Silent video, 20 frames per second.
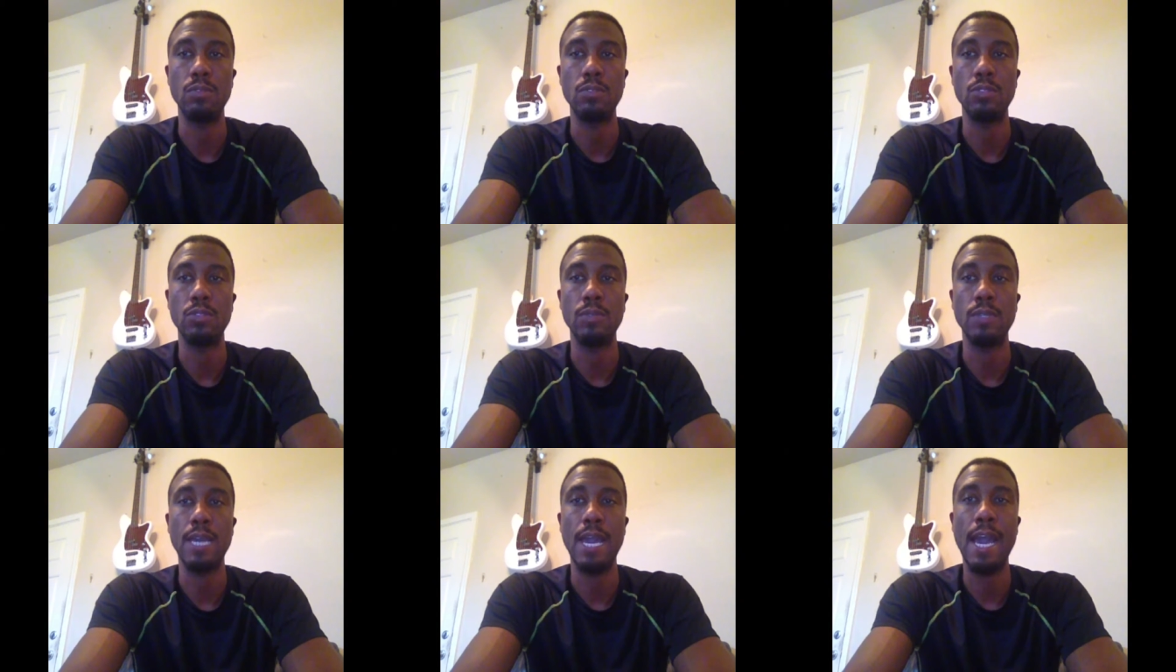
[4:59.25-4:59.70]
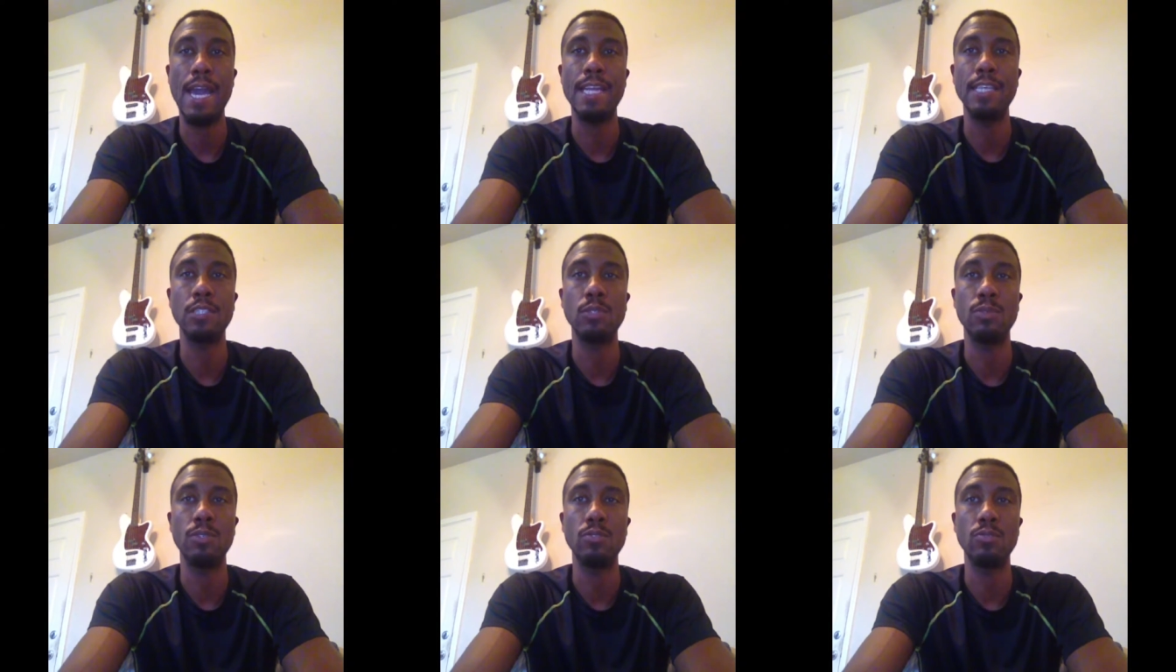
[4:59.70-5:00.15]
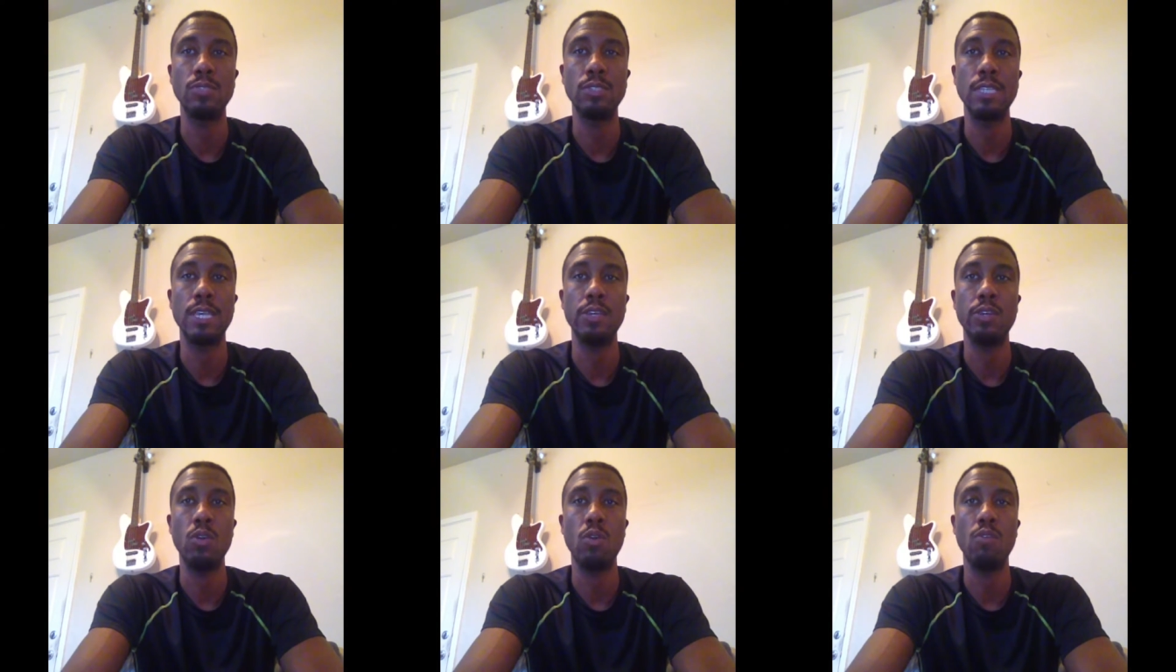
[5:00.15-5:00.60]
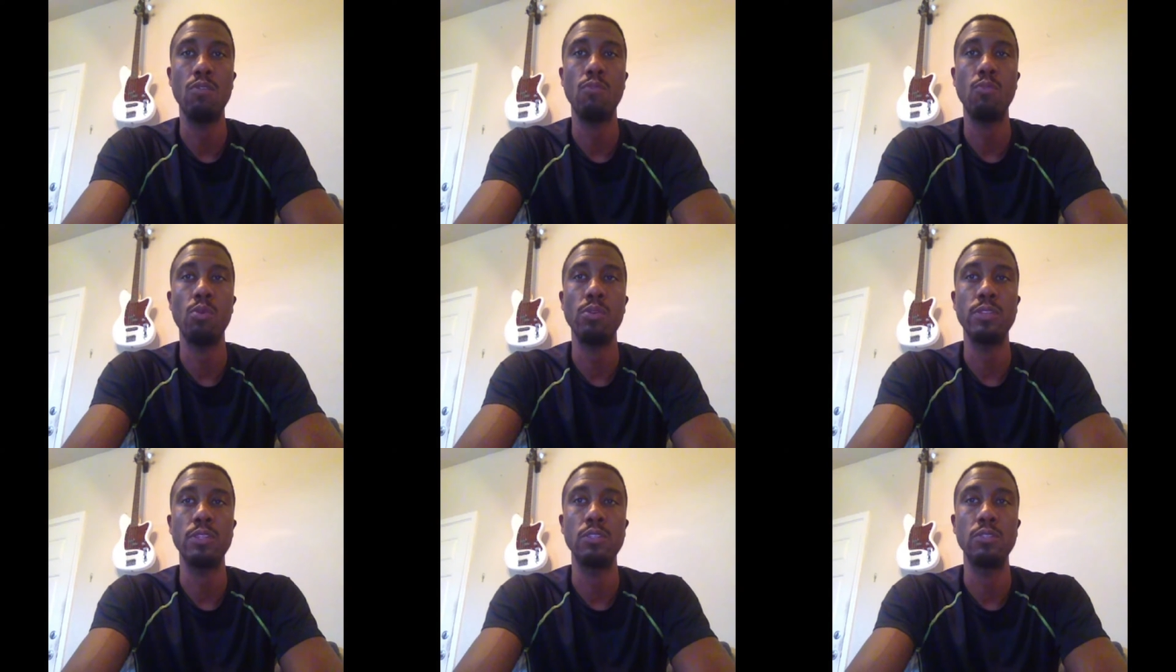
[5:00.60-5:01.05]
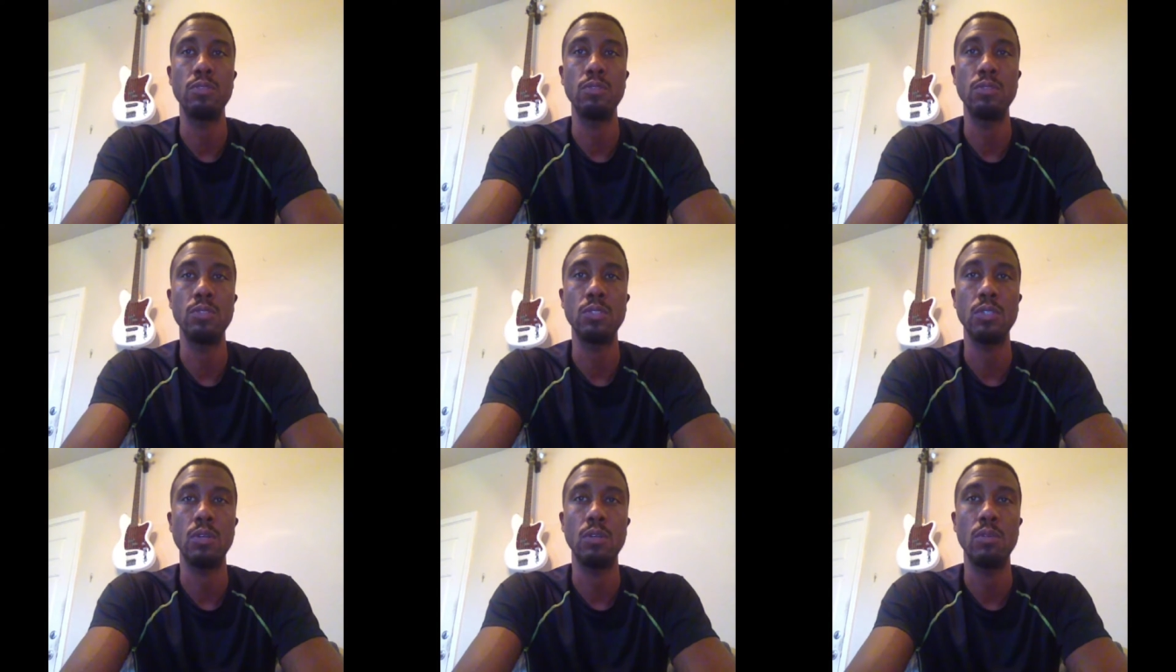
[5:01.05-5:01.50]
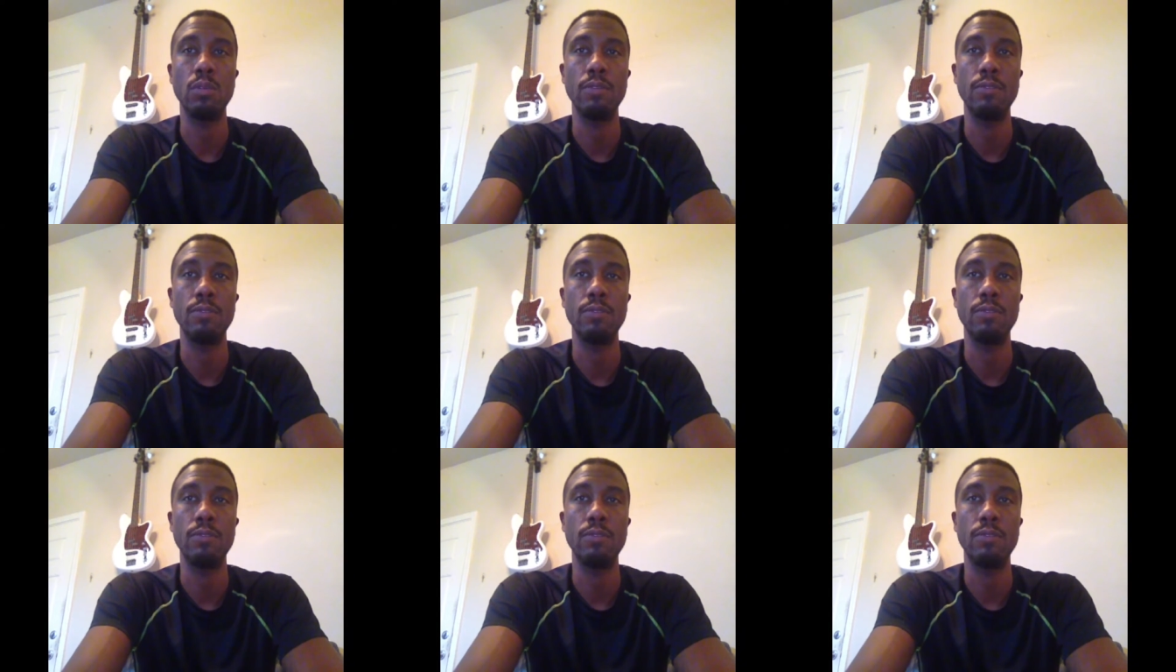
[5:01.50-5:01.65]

So God is the one who's saying go forth and do so.